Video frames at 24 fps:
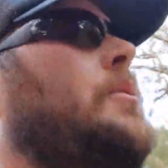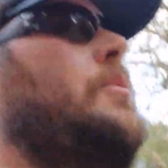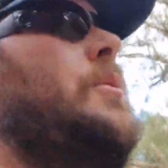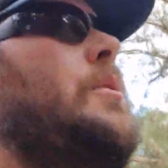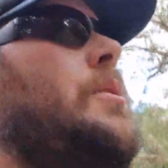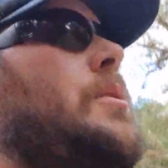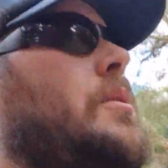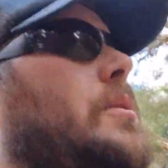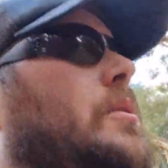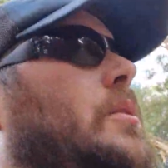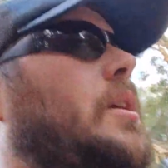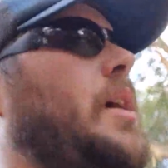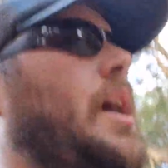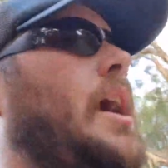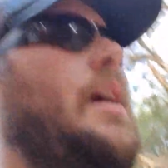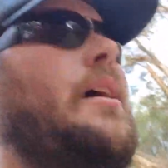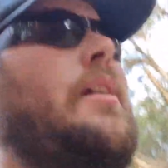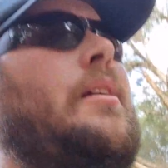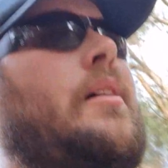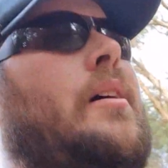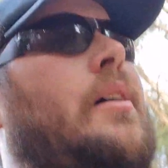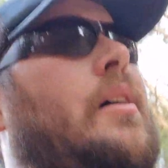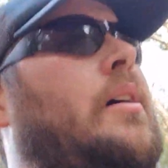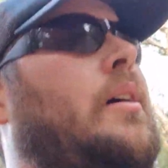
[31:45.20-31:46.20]
where you got
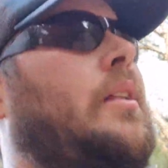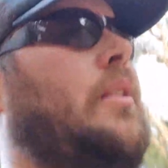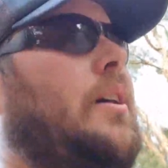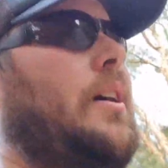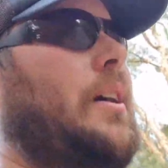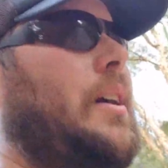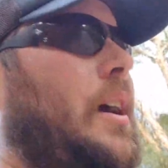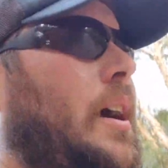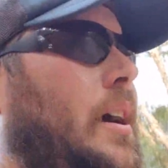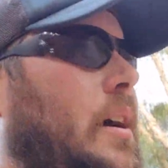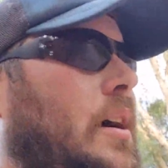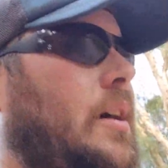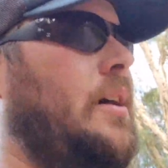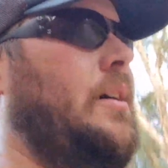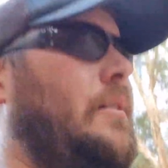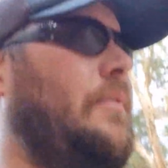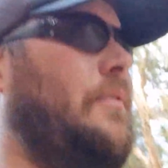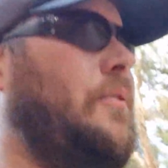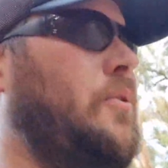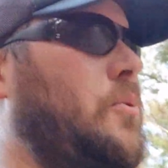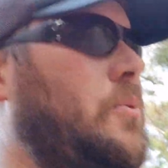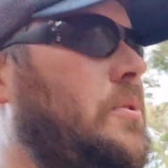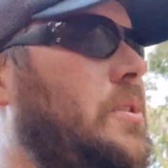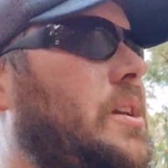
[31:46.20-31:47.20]
a
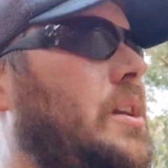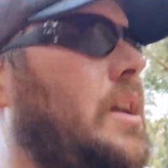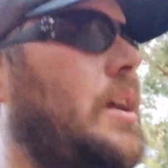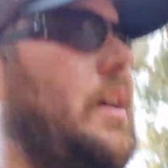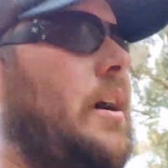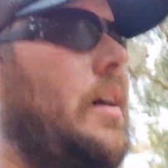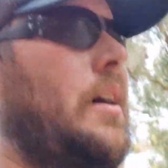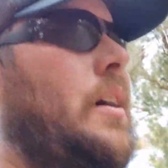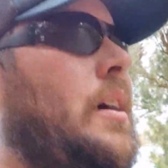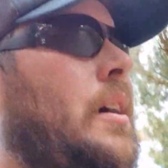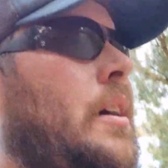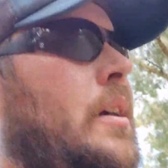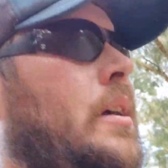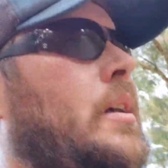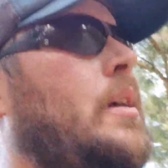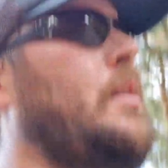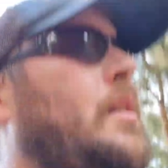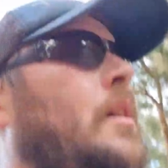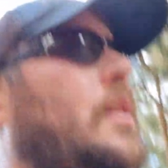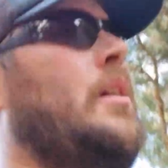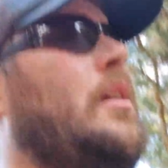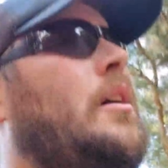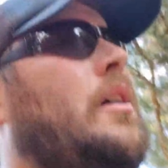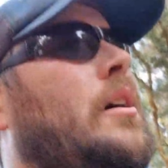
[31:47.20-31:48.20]
full year
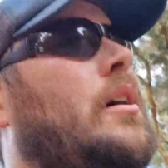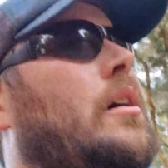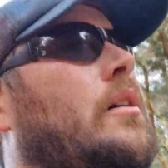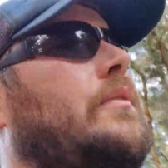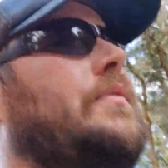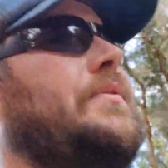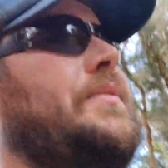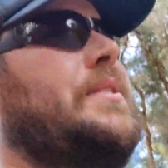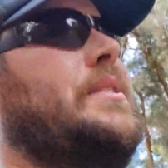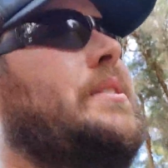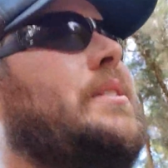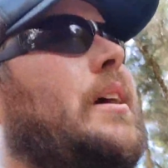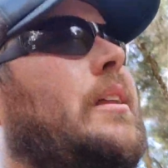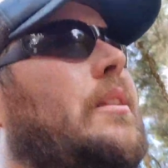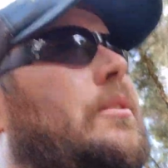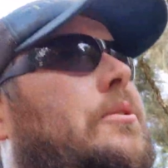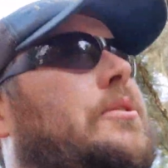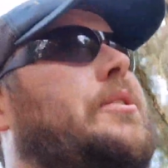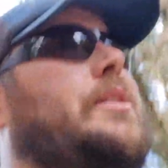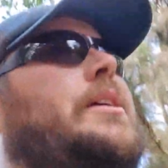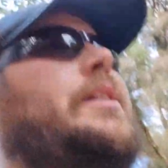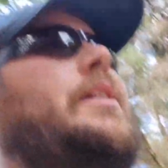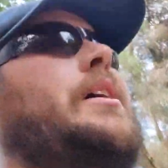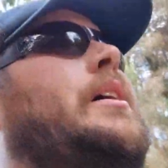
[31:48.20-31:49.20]
of
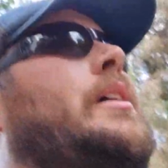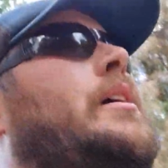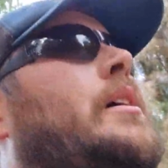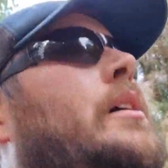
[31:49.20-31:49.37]
salary